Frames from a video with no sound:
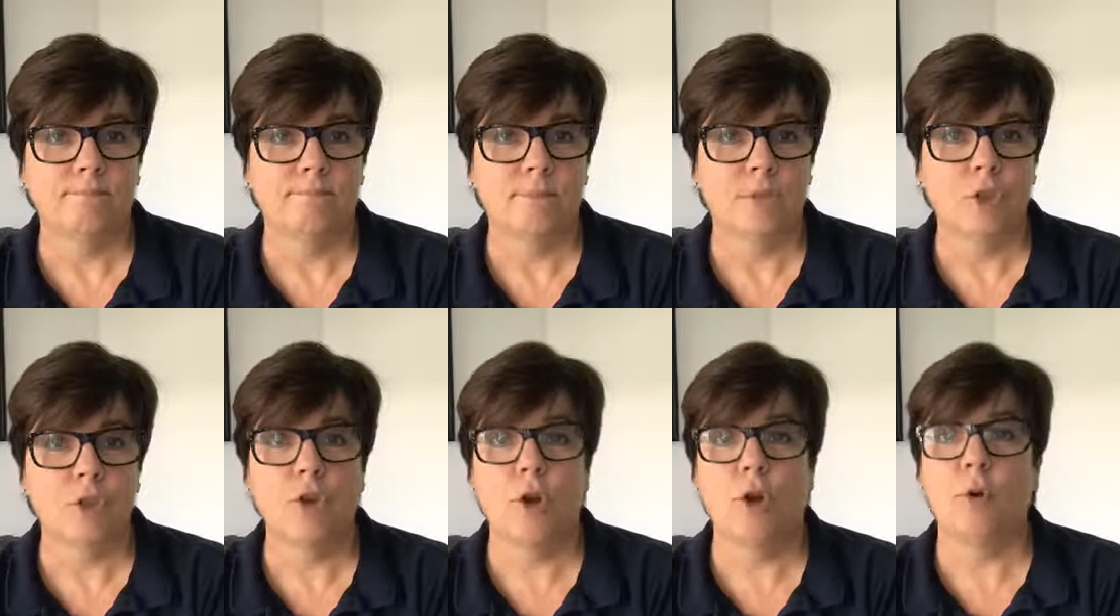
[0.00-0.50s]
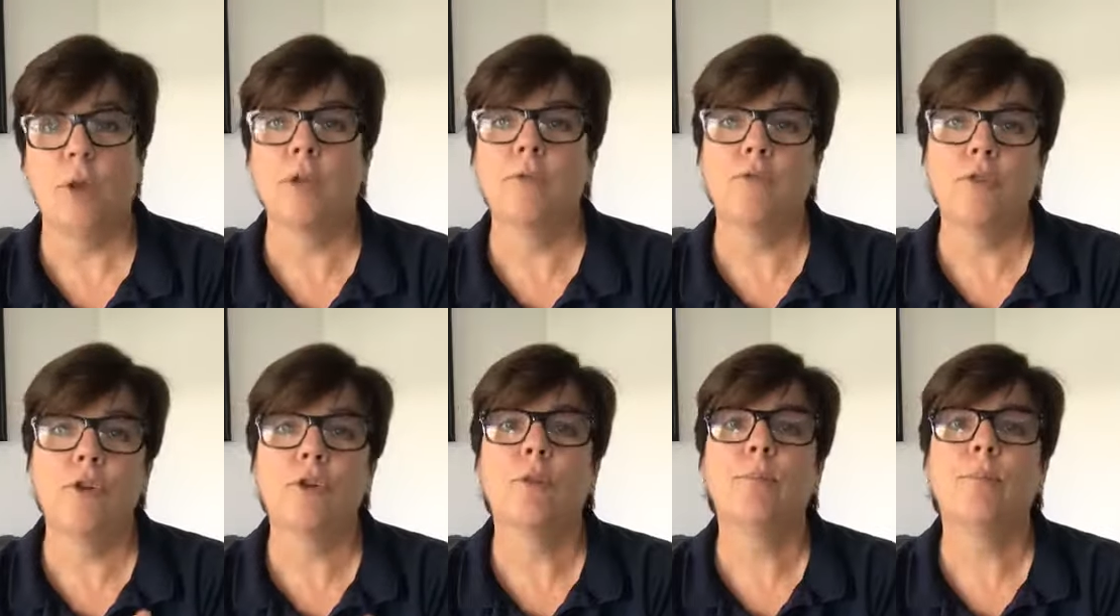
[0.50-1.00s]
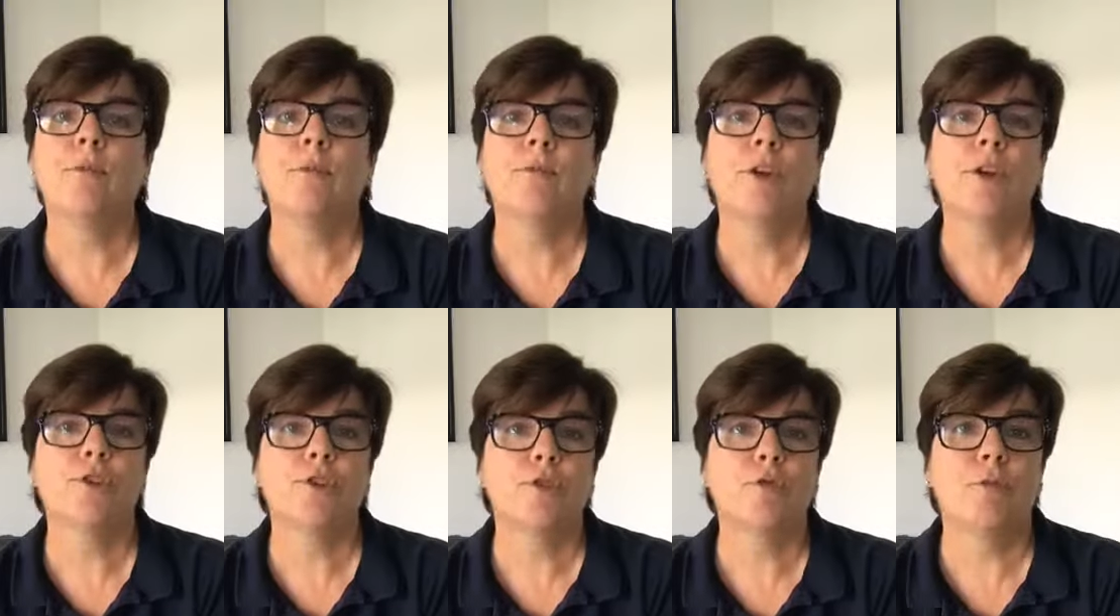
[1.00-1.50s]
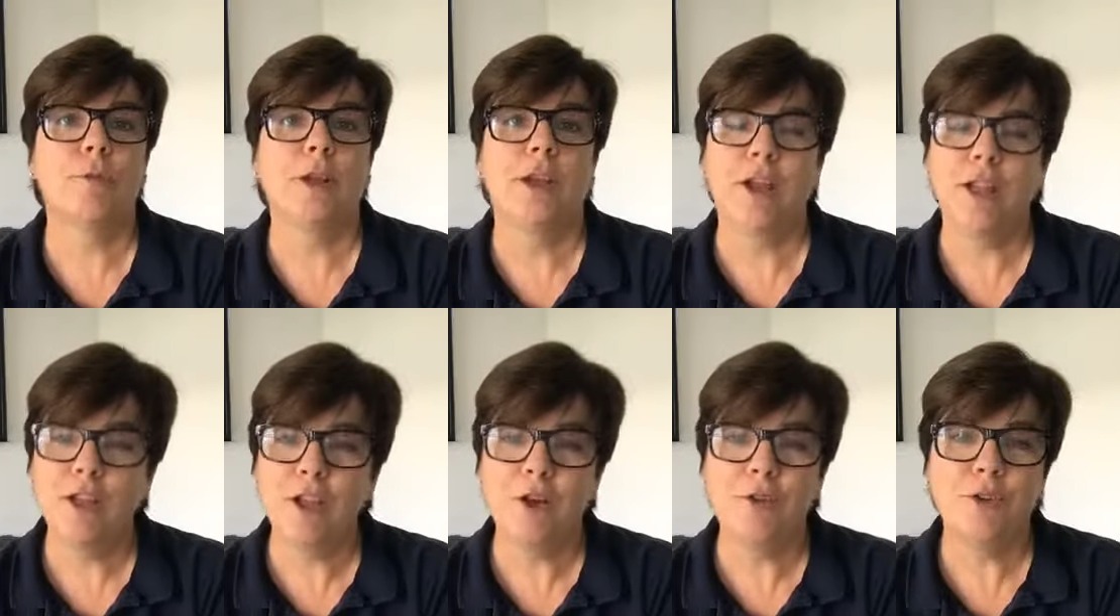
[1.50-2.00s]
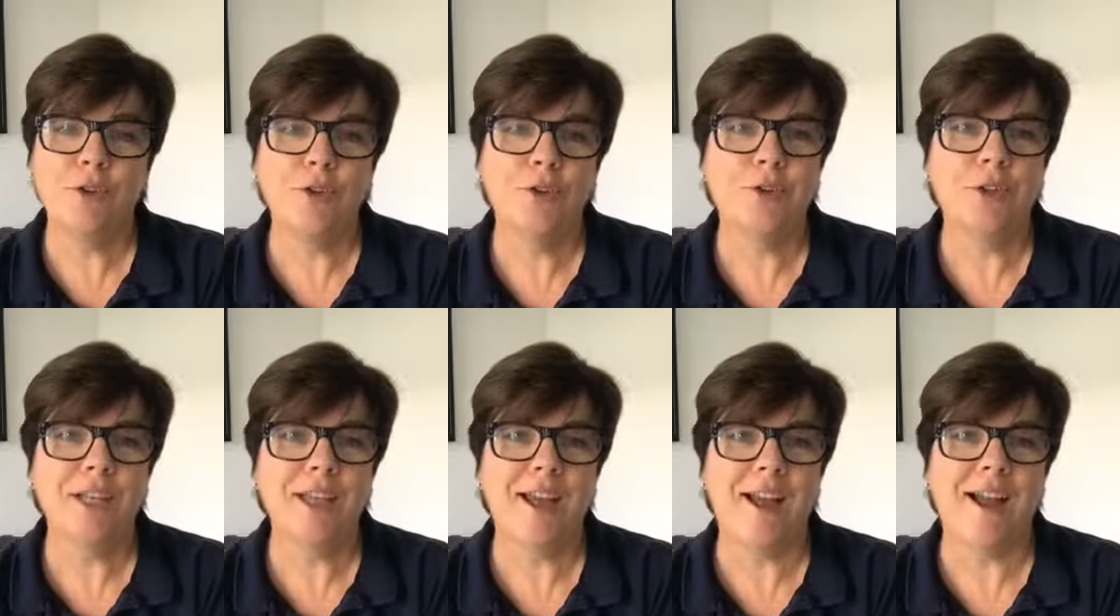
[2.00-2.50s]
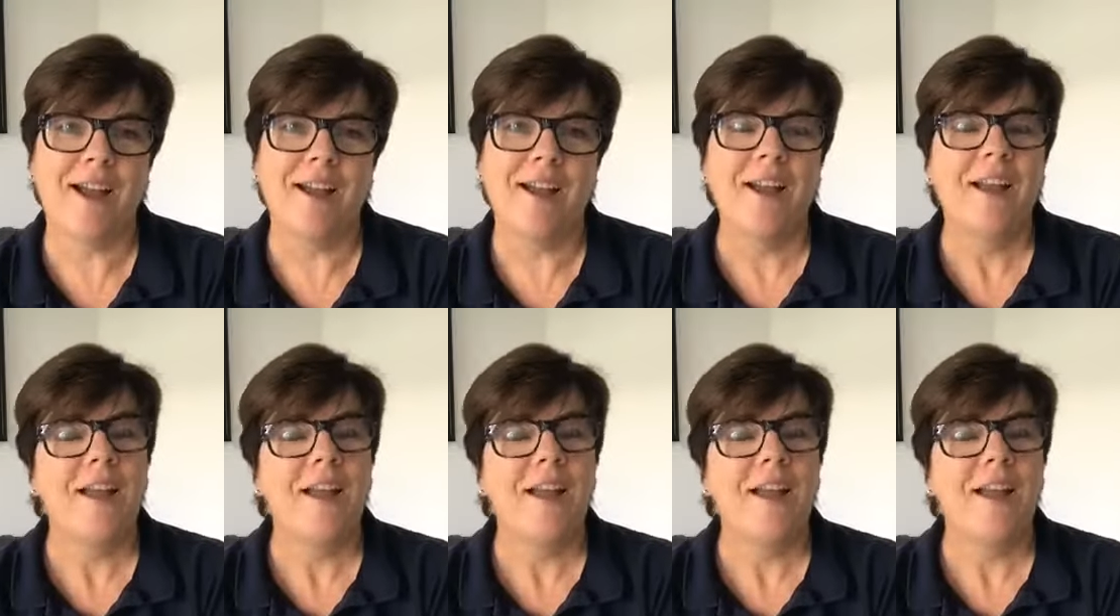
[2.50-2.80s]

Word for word: So if you're a professional woman, hello, Julia.